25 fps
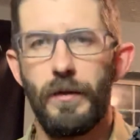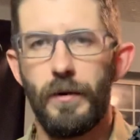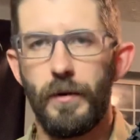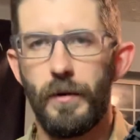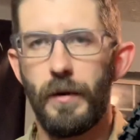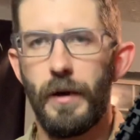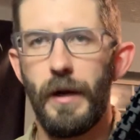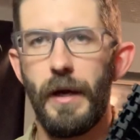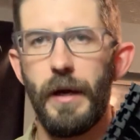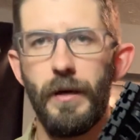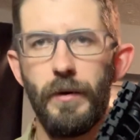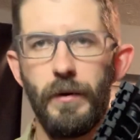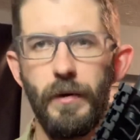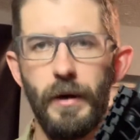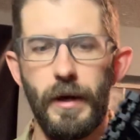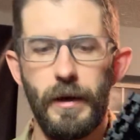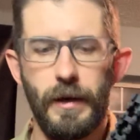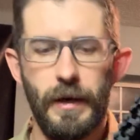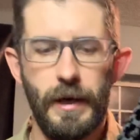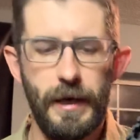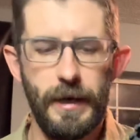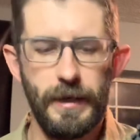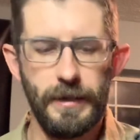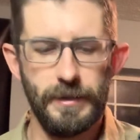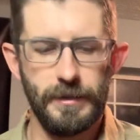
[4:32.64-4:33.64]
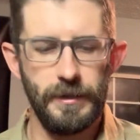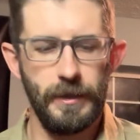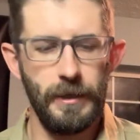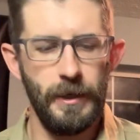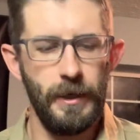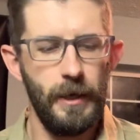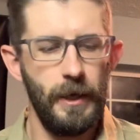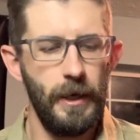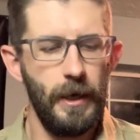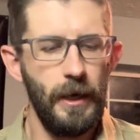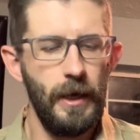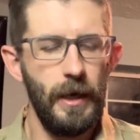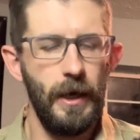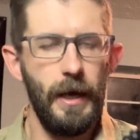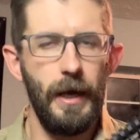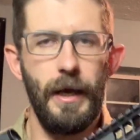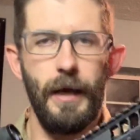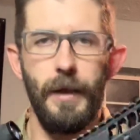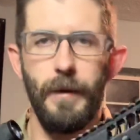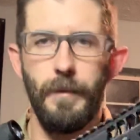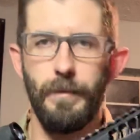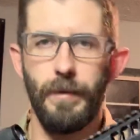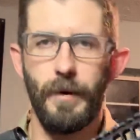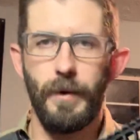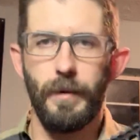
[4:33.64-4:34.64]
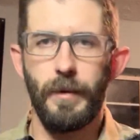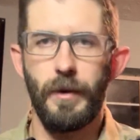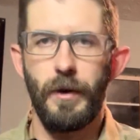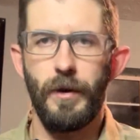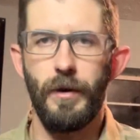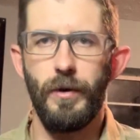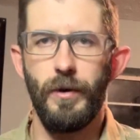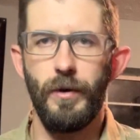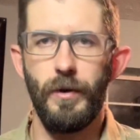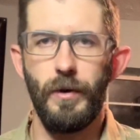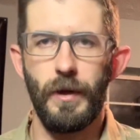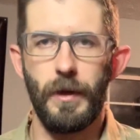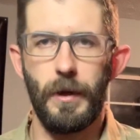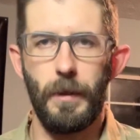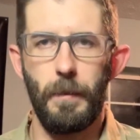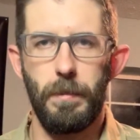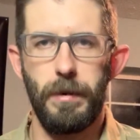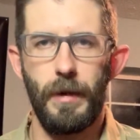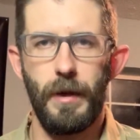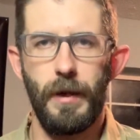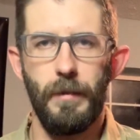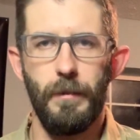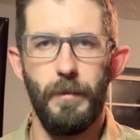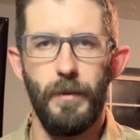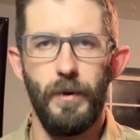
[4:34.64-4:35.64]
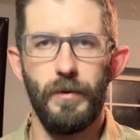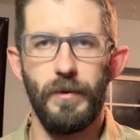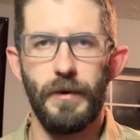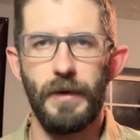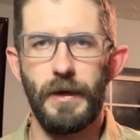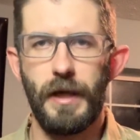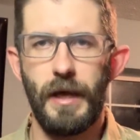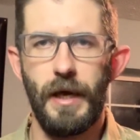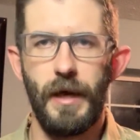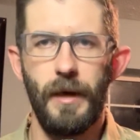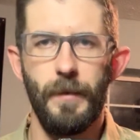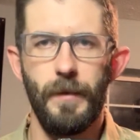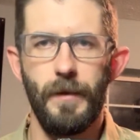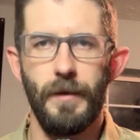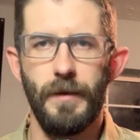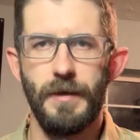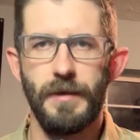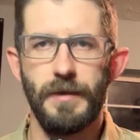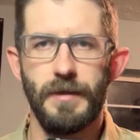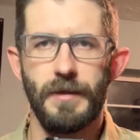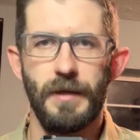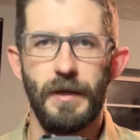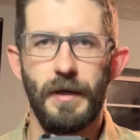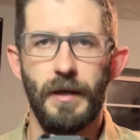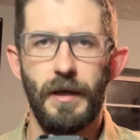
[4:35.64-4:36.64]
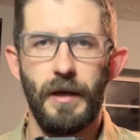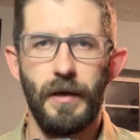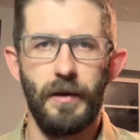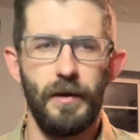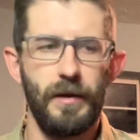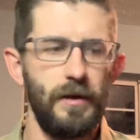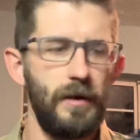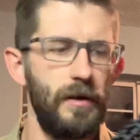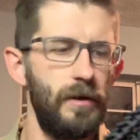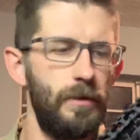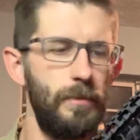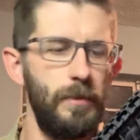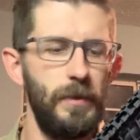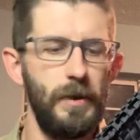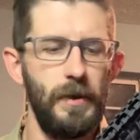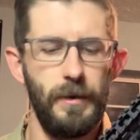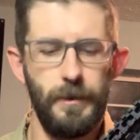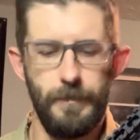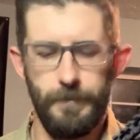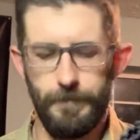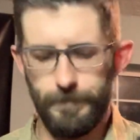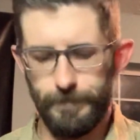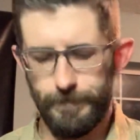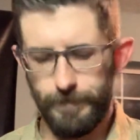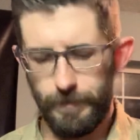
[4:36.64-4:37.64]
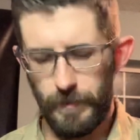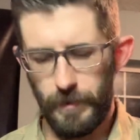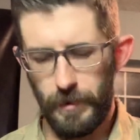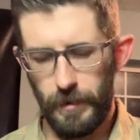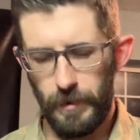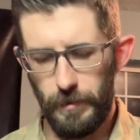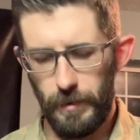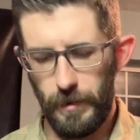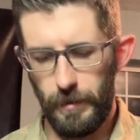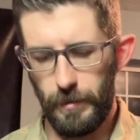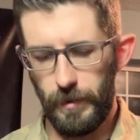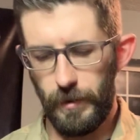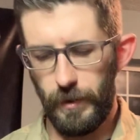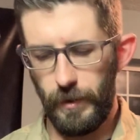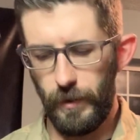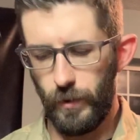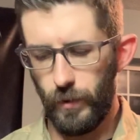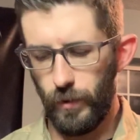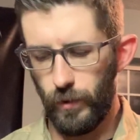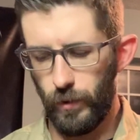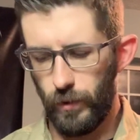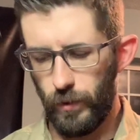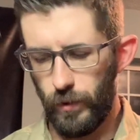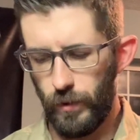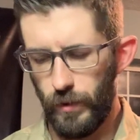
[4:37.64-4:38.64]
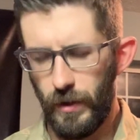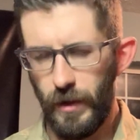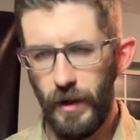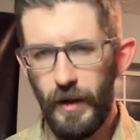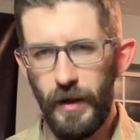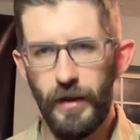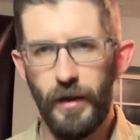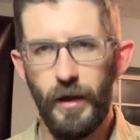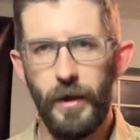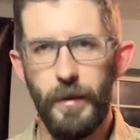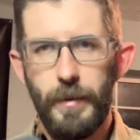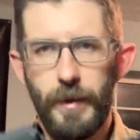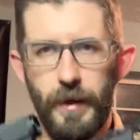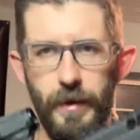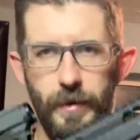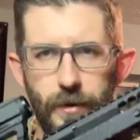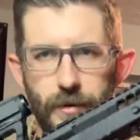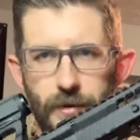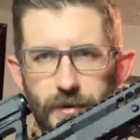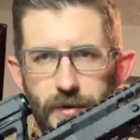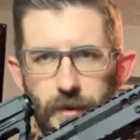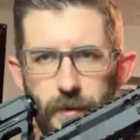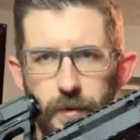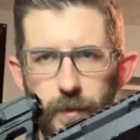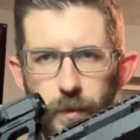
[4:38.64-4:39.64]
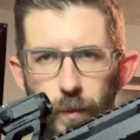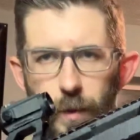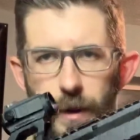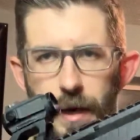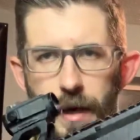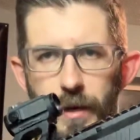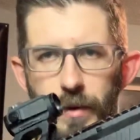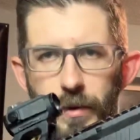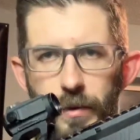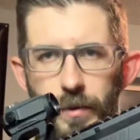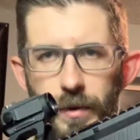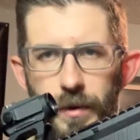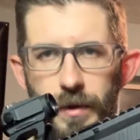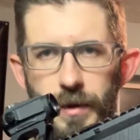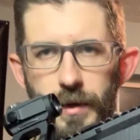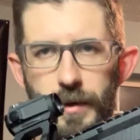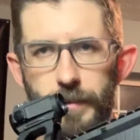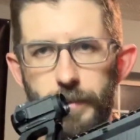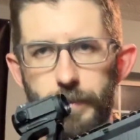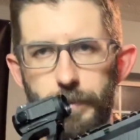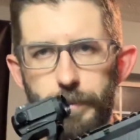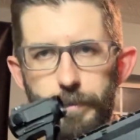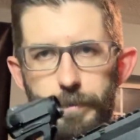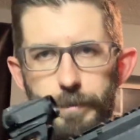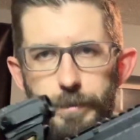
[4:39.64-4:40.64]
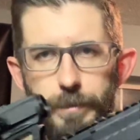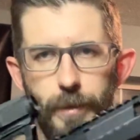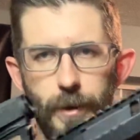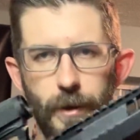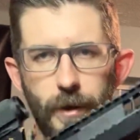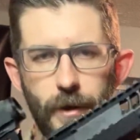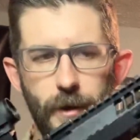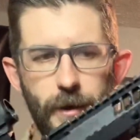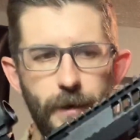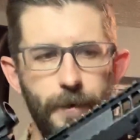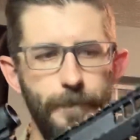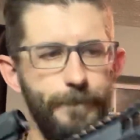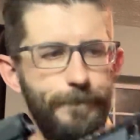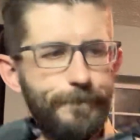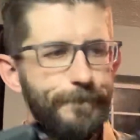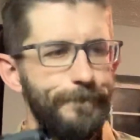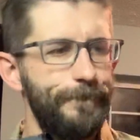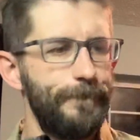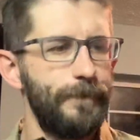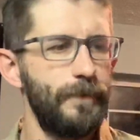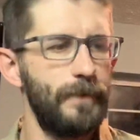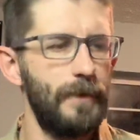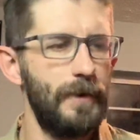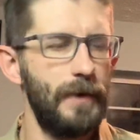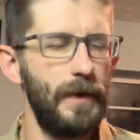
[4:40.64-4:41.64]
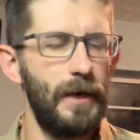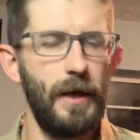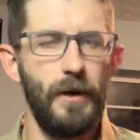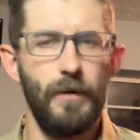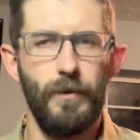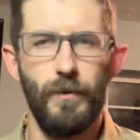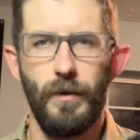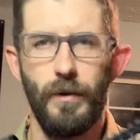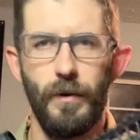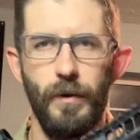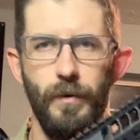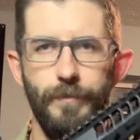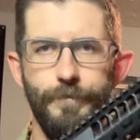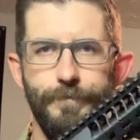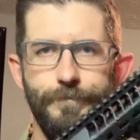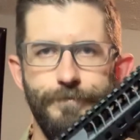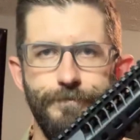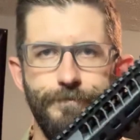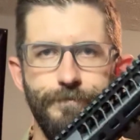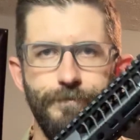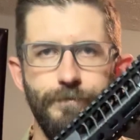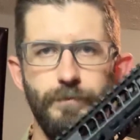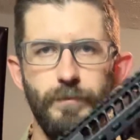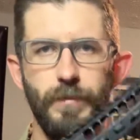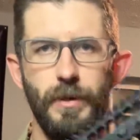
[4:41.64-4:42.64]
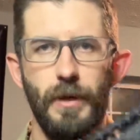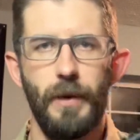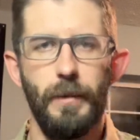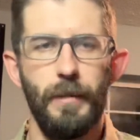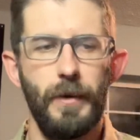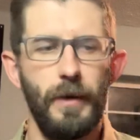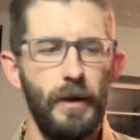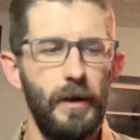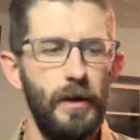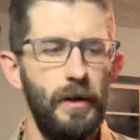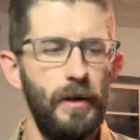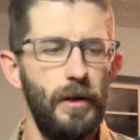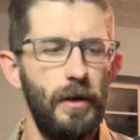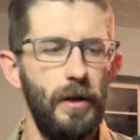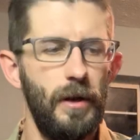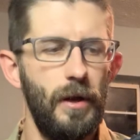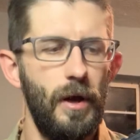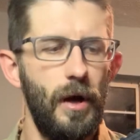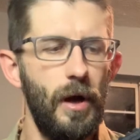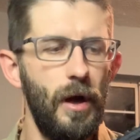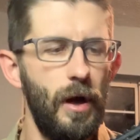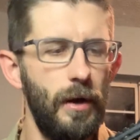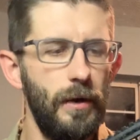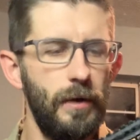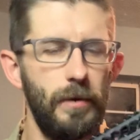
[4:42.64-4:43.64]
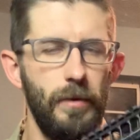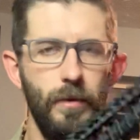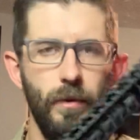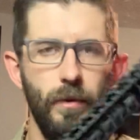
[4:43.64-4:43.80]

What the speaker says: Great guys, and probably going to do like a brown multi-cam on this thing. I think it'd be pretty cool. Thought about doing something wild with it, but I don't know, probably not.